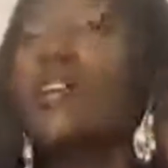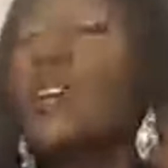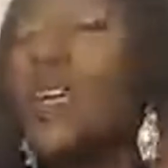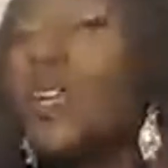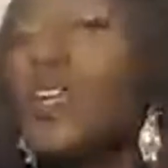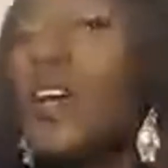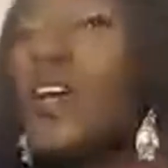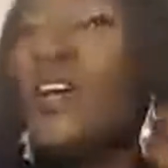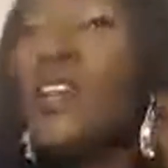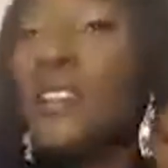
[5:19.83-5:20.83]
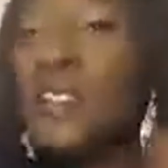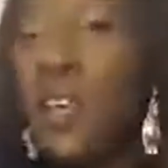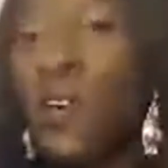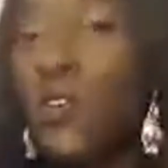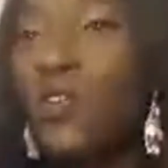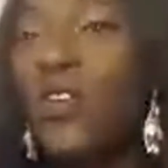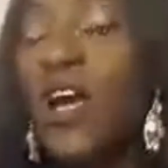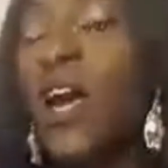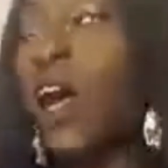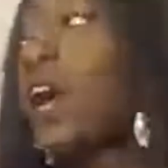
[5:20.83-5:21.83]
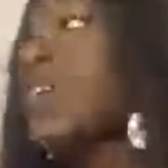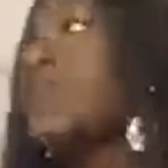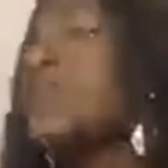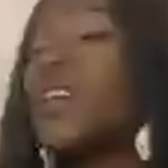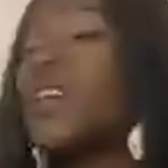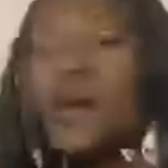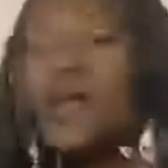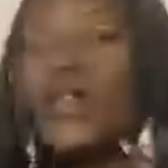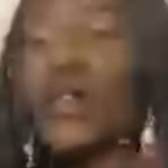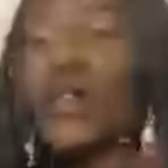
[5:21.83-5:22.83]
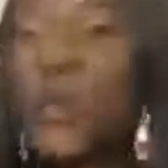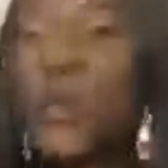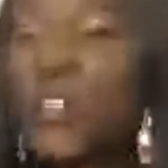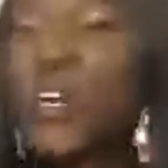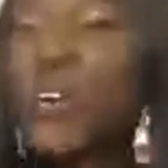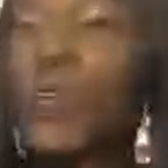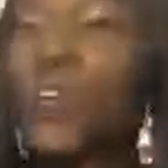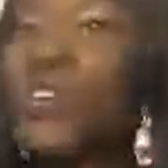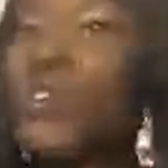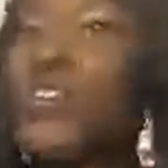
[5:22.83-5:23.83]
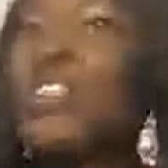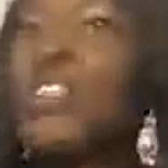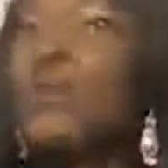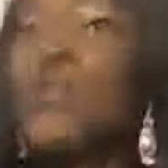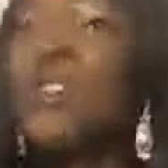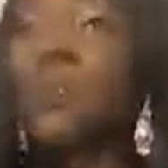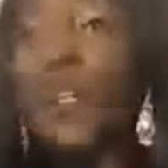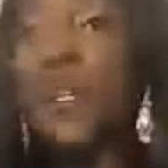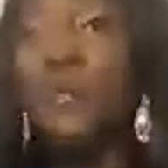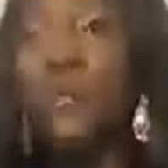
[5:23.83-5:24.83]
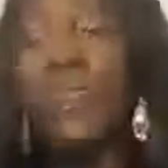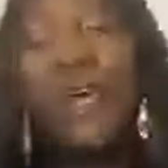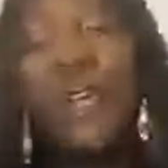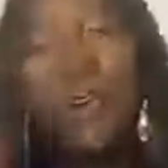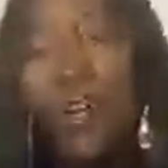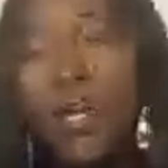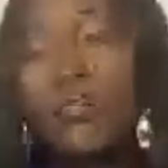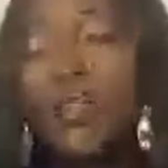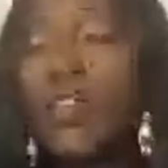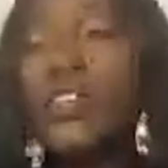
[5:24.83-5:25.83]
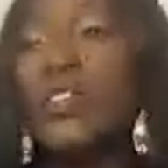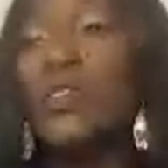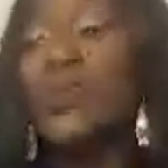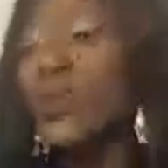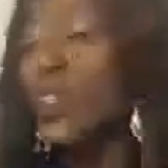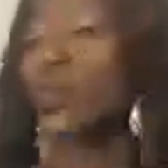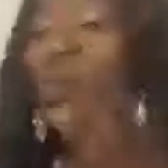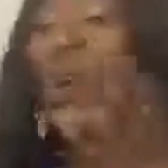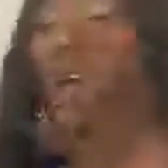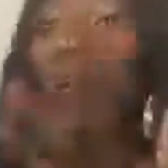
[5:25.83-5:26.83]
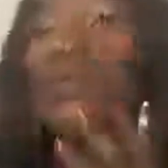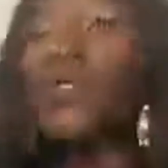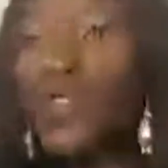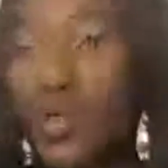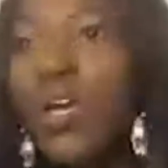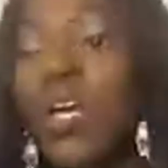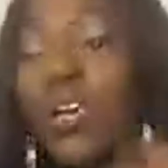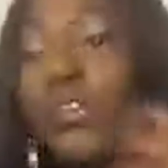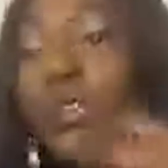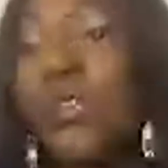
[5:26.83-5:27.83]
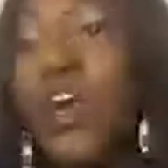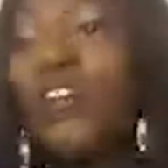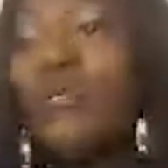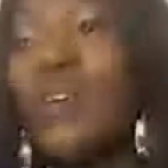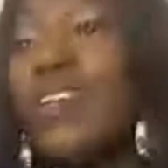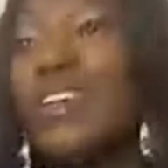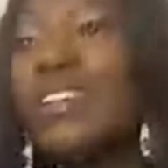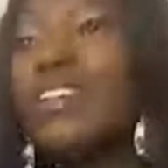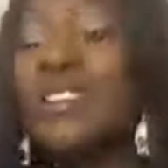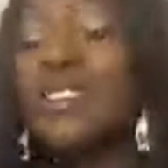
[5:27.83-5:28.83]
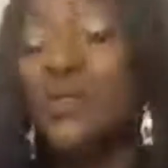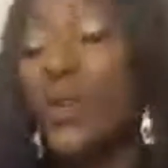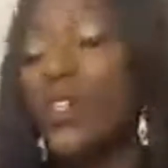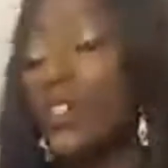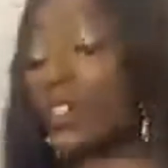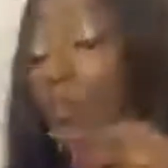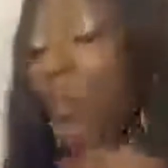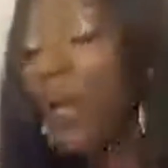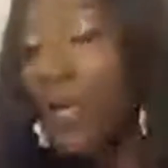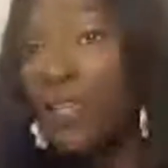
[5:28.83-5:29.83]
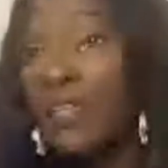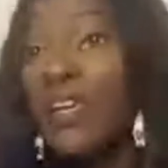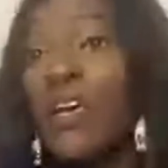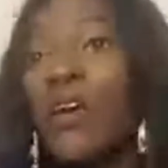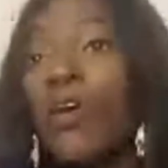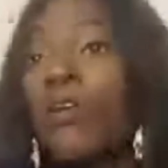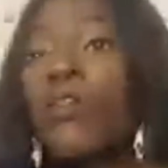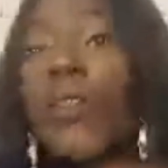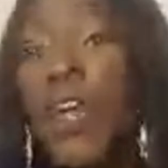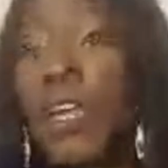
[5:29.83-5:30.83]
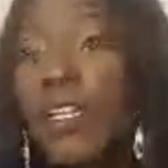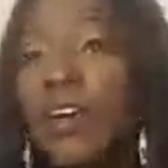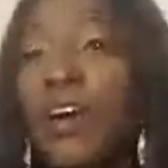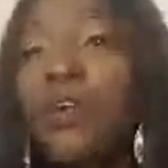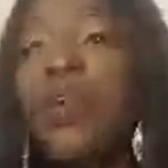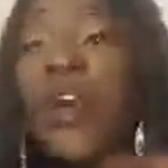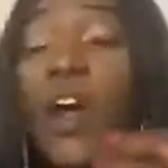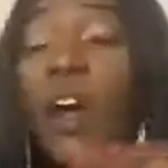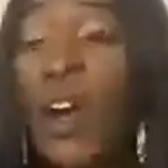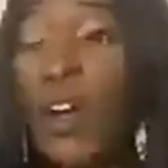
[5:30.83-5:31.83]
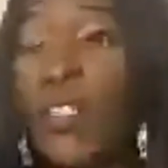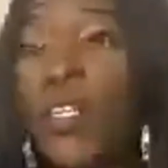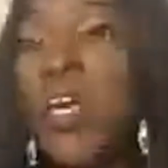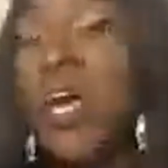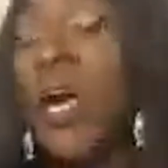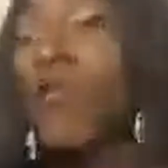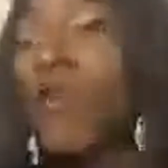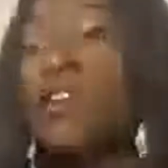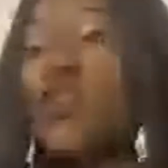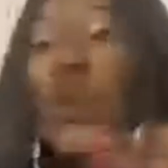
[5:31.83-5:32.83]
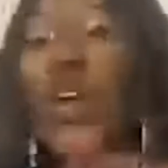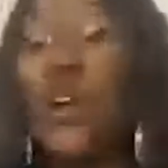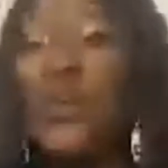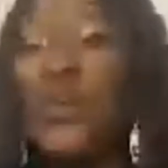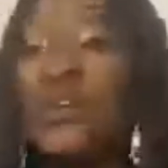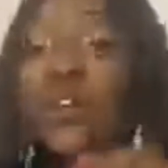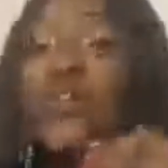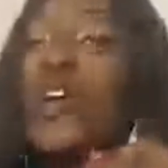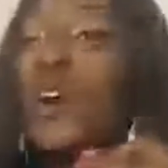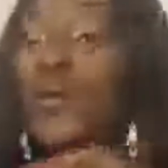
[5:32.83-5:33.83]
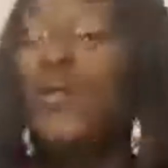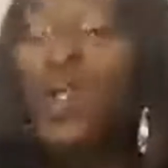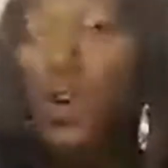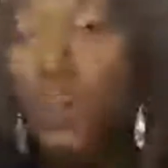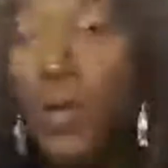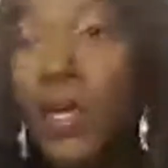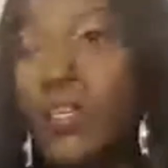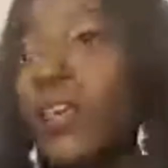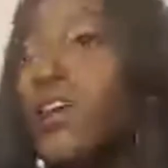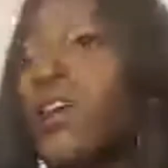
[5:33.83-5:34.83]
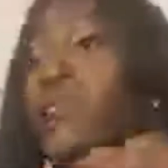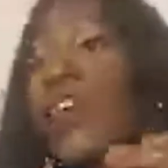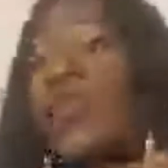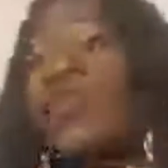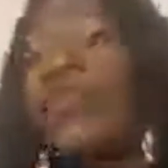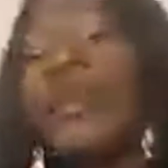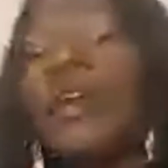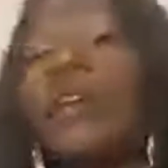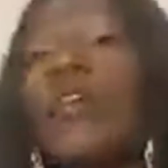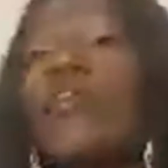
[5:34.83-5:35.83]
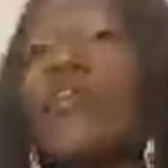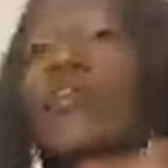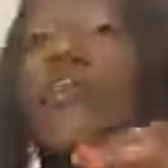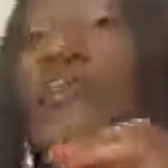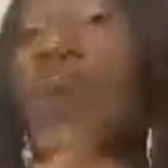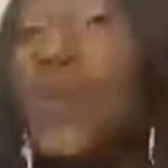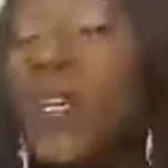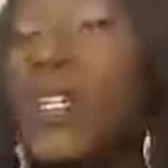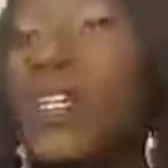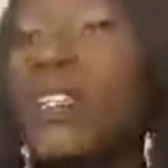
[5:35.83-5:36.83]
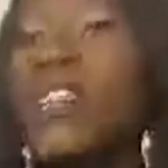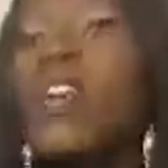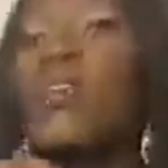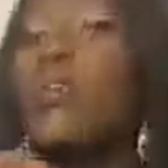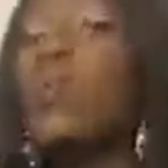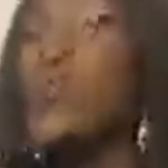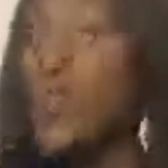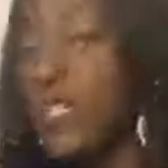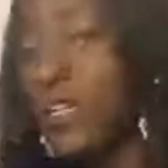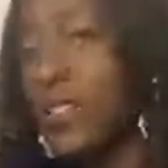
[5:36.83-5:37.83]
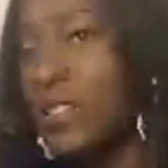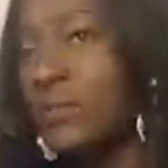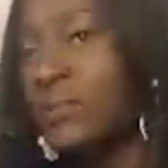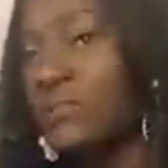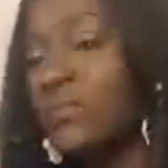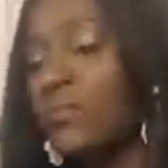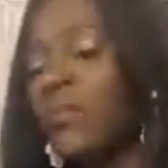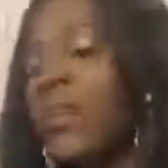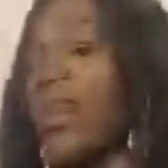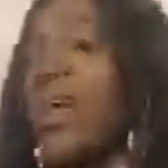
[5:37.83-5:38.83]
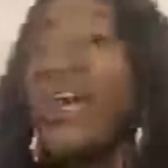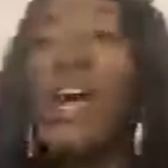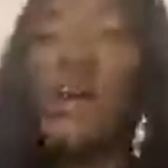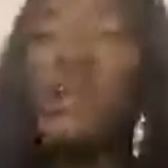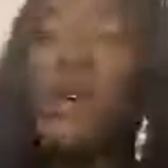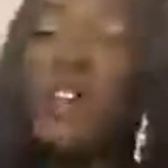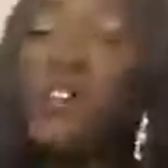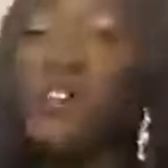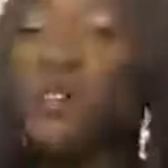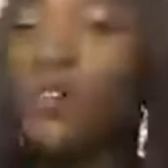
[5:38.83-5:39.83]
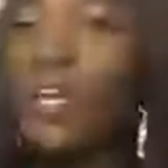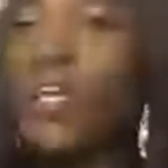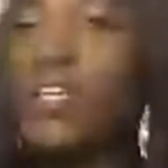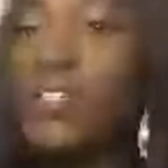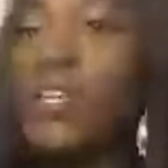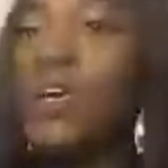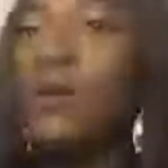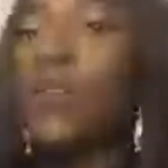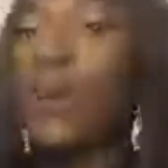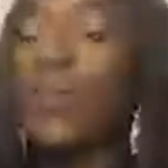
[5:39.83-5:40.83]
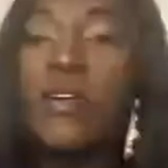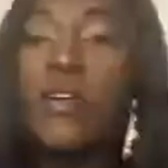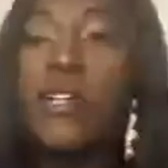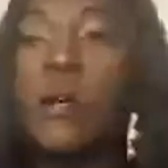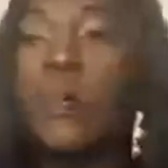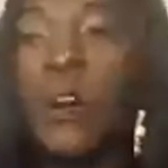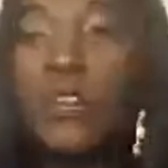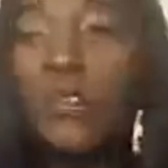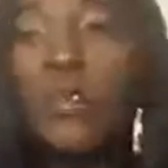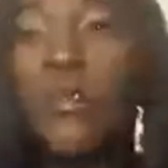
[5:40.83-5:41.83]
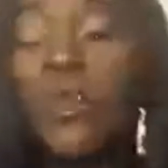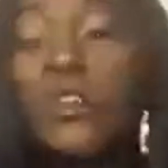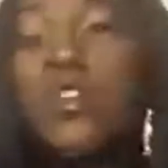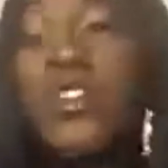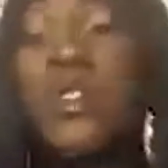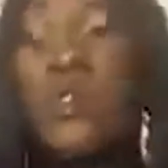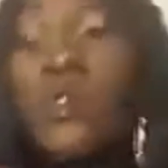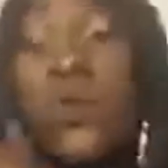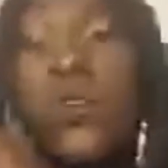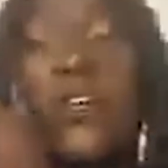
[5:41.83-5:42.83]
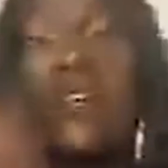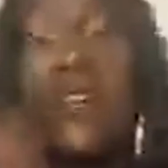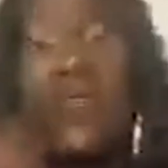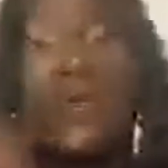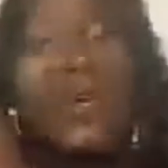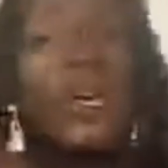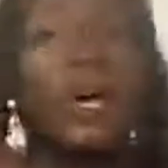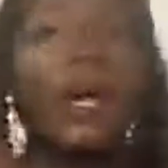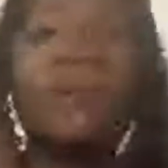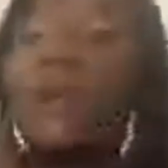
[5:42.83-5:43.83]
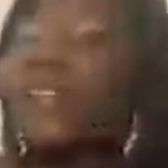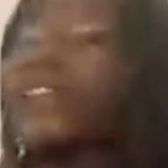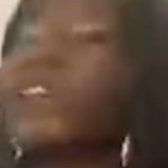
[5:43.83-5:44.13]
inner self. I have become the queen that God created me to be. And all I'm looking to do is to help you. If you have been in this situation of pain, of failure, of hurt, I want to help you overcome your pain so that you can go from brokenness to brilliance. And how I'm going to do that is primarily, apart from the motivational talks I do, I'm actually